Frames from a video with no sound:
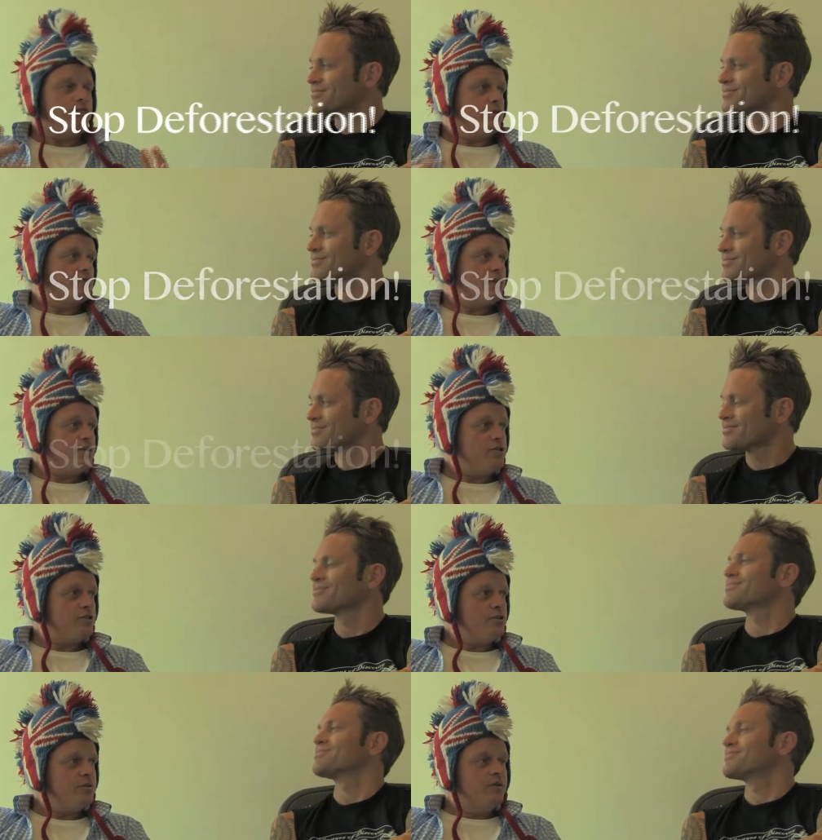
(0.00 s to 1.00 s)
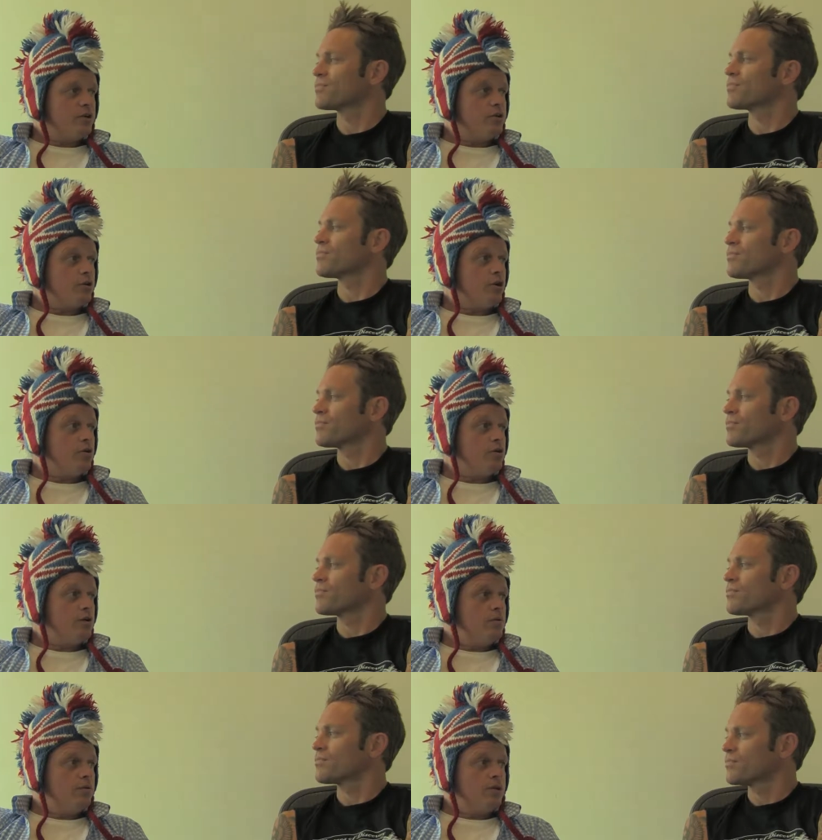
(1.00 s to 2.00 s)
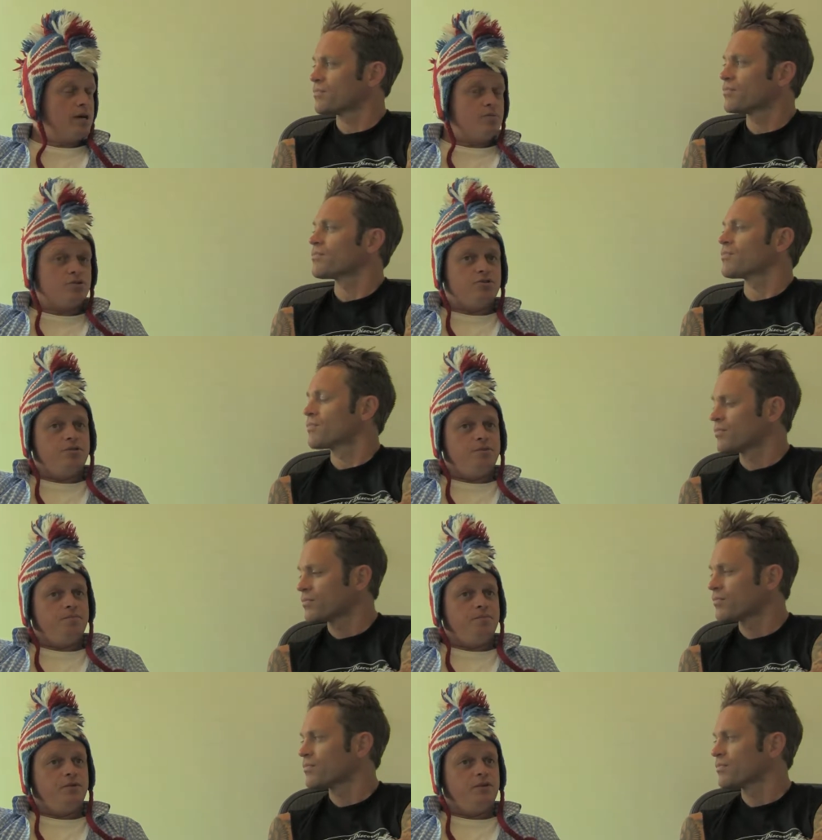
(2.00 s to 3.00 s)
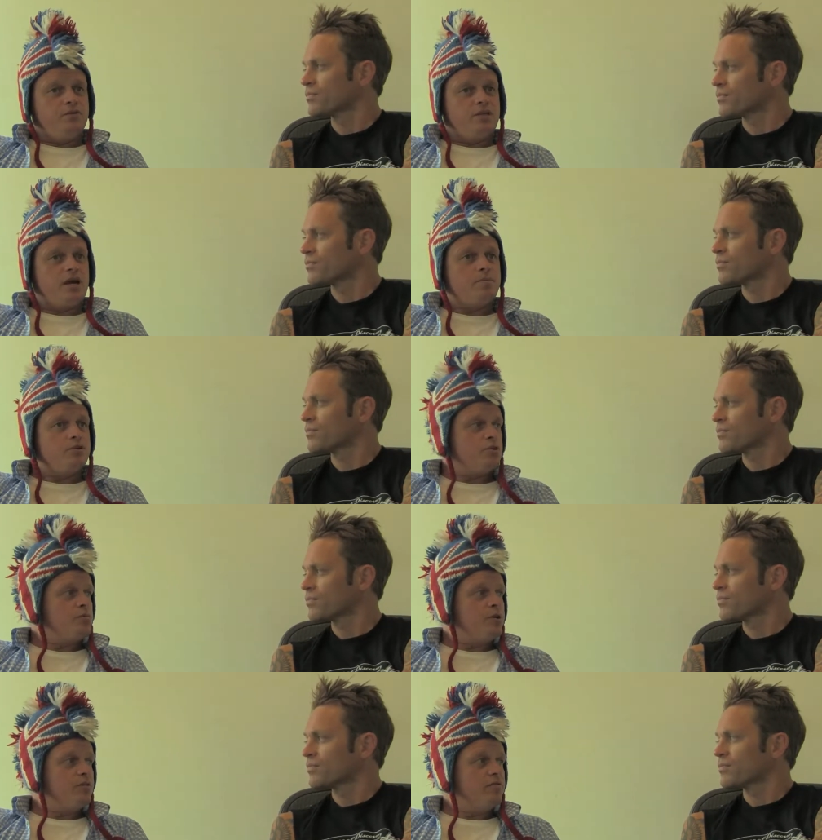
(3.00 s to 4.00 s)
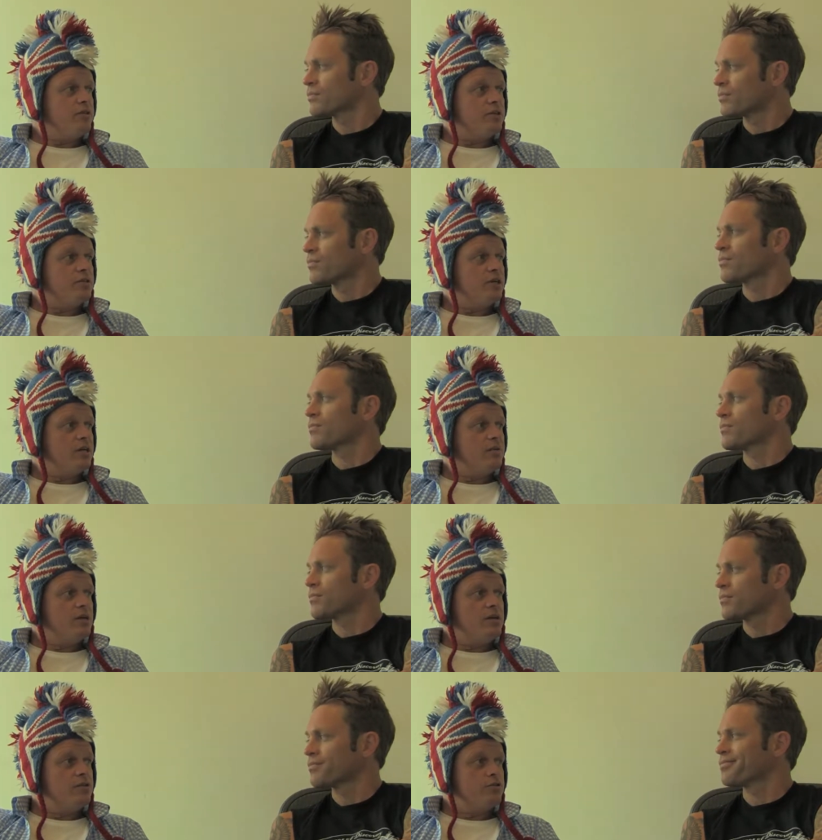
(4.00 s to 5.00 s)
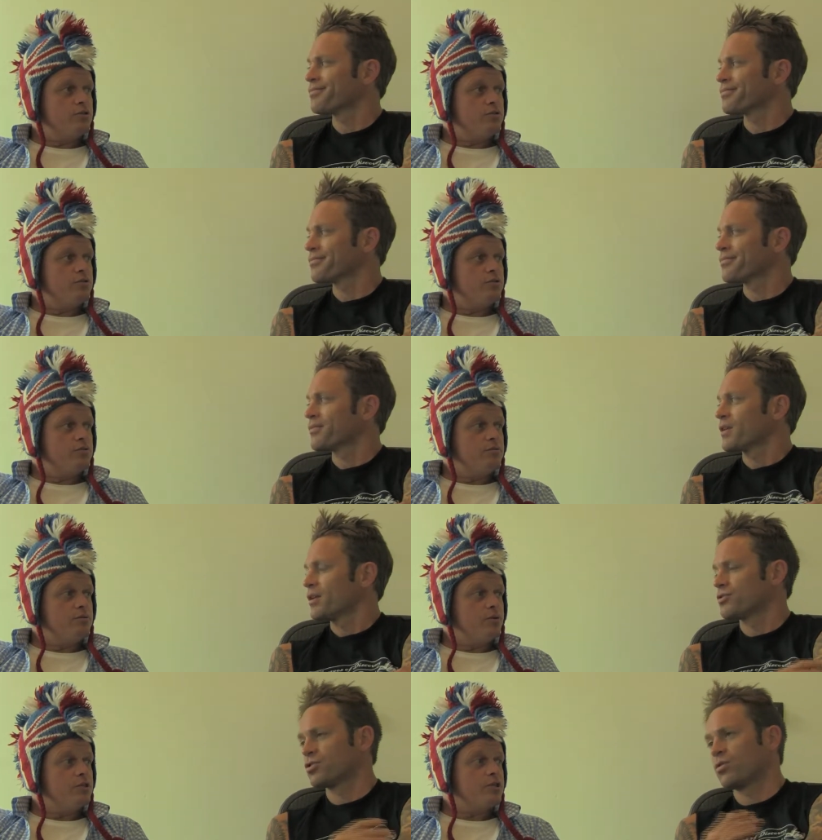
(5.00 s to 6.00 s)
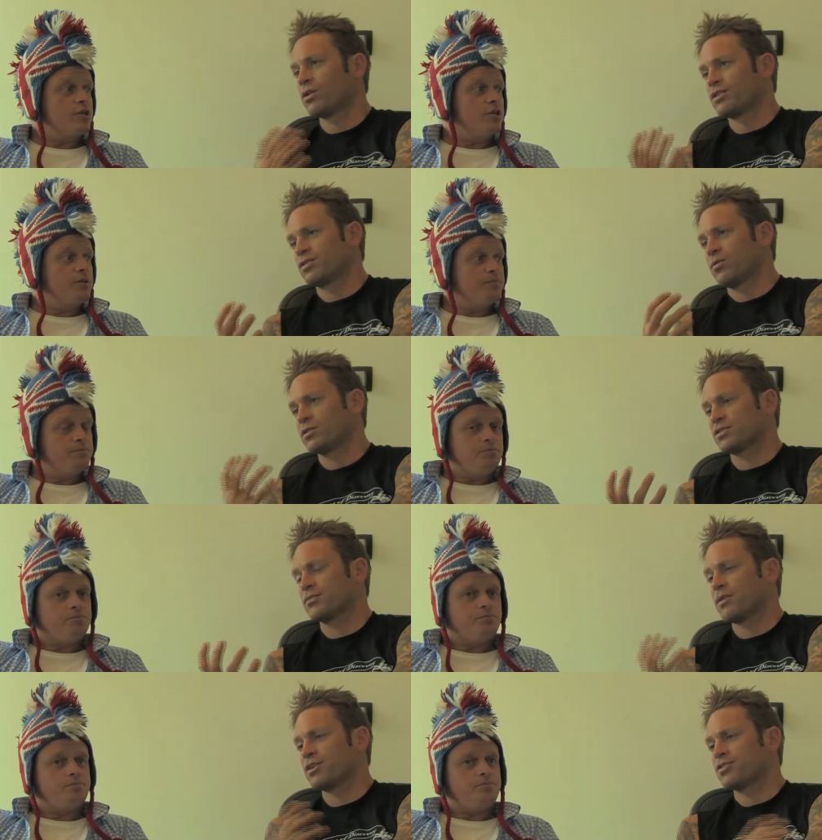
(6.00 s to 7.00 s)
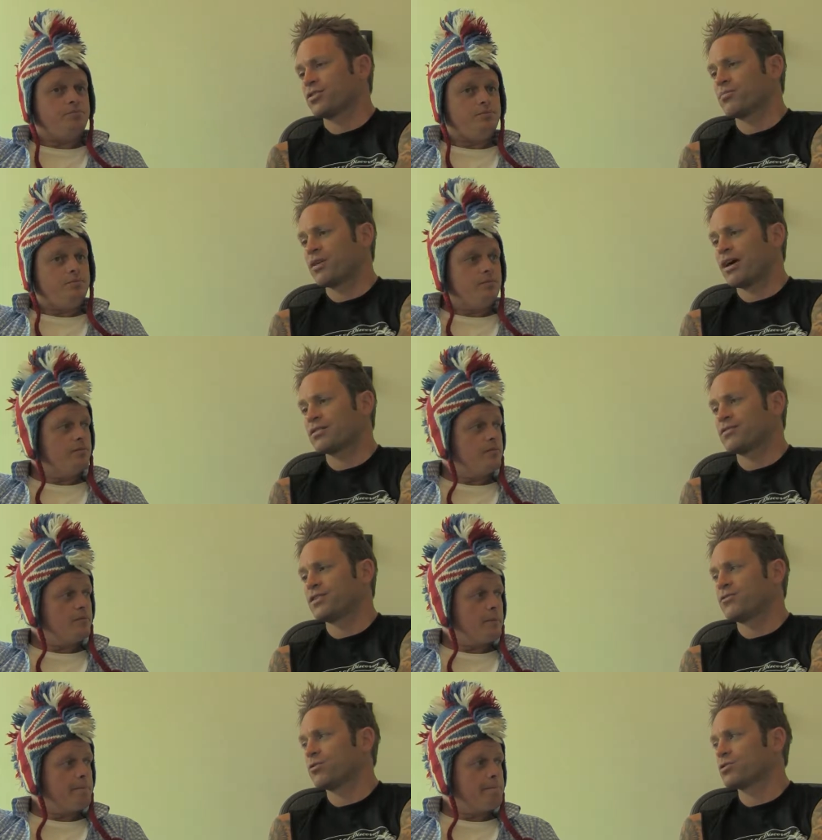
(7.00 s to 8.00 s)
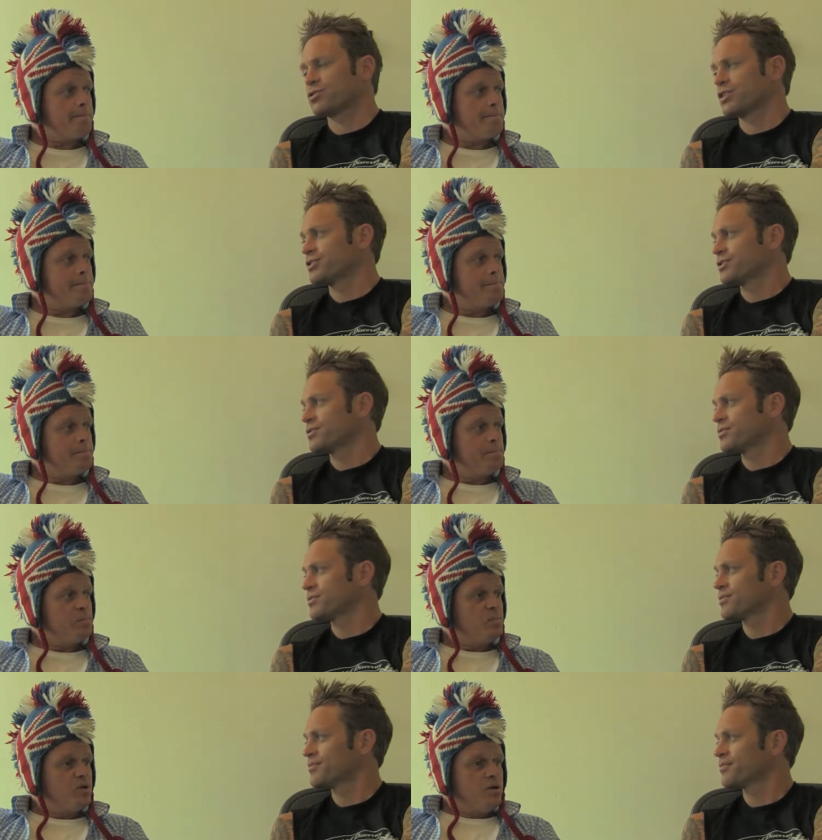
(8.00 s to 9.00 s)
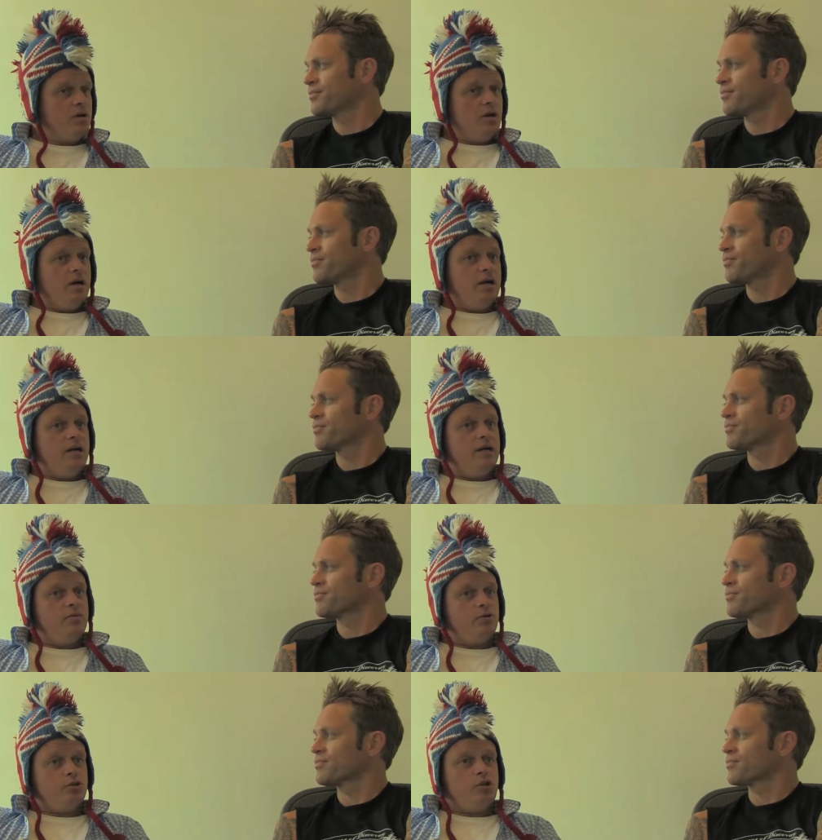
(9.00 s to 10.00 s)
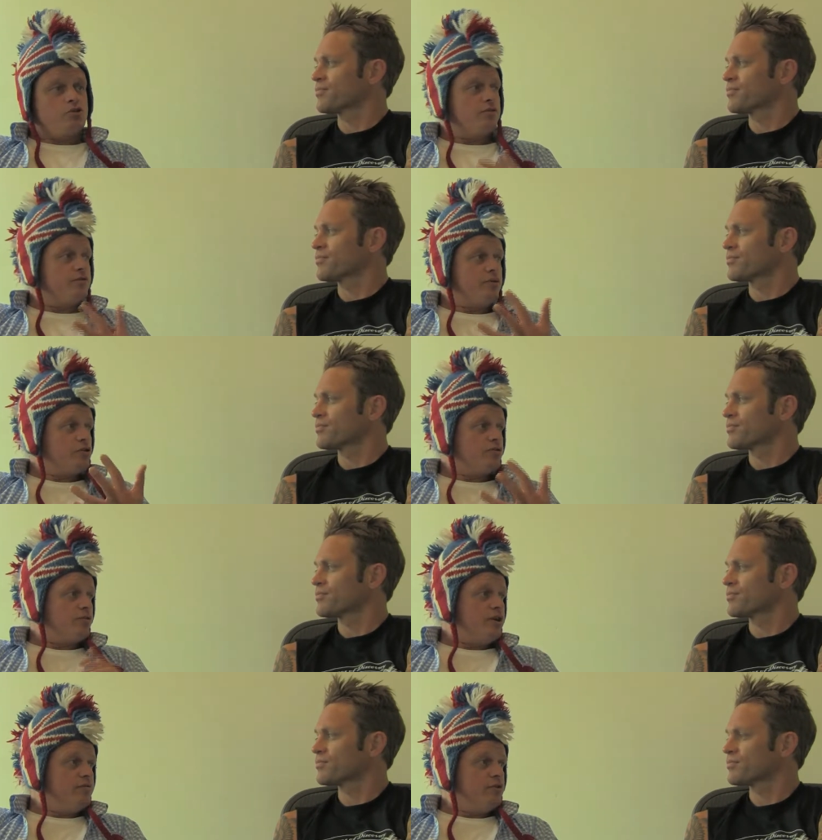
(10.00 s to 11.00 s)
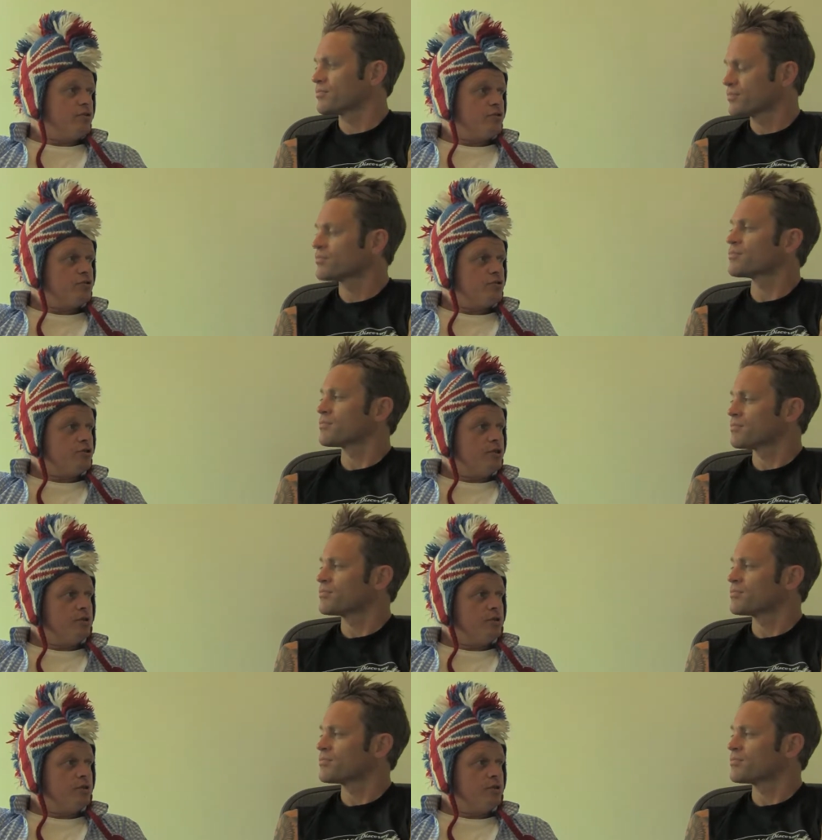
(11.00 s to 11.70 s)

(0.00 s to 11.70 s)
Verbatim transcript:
Speaker 1: deforestation. And think of the Congo or the Amazon, and you know the damage that's being inflicted down there. It's just. It's
Speaker 2: and so, what is it? What's the major impact of deforestation?
Speaker 1: Uh, well, the loss of loss of rainforests. You